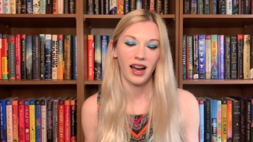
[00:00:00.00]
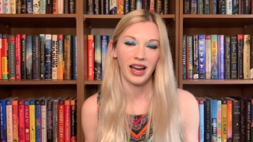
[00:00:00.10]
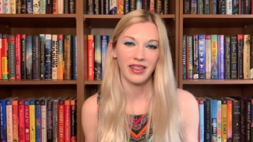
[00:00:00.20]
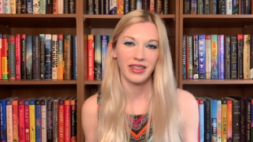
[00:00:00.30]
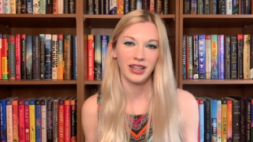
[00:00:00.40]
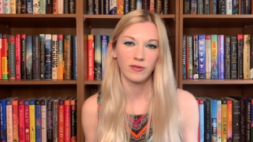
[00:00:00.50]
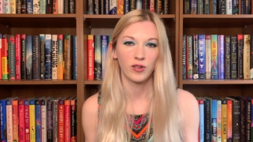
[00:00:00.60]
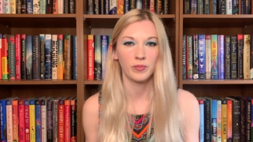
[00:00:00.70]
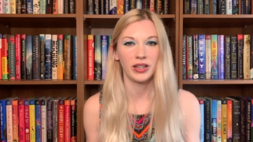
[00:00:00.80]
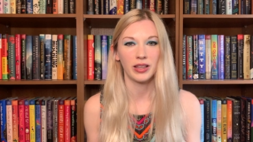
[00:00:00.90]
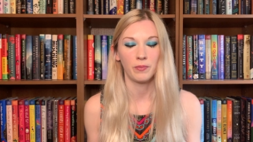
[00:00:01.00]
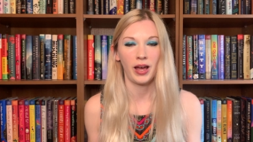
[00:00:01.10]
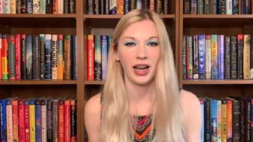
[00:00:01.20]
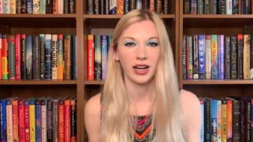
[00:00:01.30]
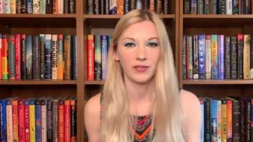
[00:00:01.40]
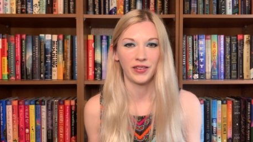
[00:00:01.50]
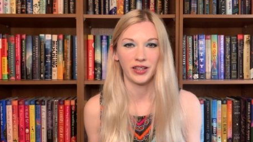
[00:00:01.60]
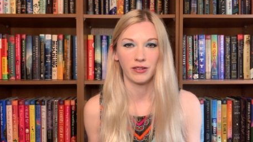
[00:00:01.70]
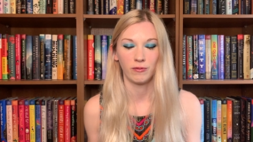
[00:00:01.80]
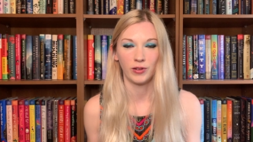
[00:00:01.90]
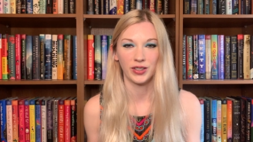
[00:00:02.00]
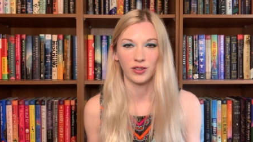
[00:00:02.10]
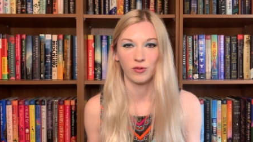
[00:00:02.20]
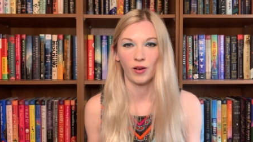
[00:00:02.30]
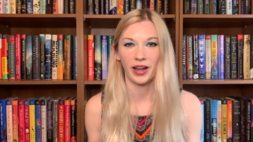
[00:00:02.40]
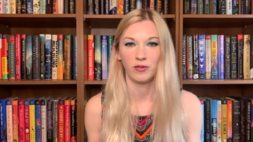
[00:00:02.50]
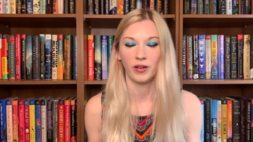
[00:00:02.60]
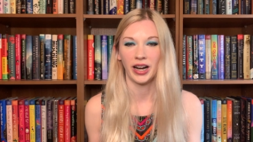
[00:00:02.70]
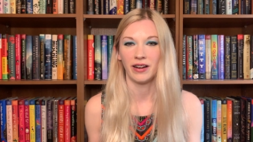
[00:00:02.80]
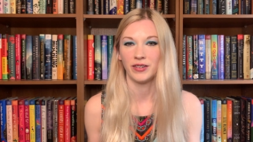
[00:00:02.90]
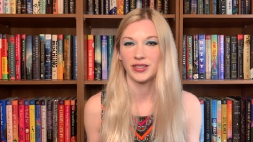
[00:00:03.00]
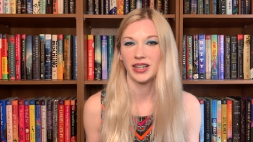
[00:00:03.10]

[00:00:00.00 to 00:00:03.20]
I think for me the payoff on this one wasn't quite what I was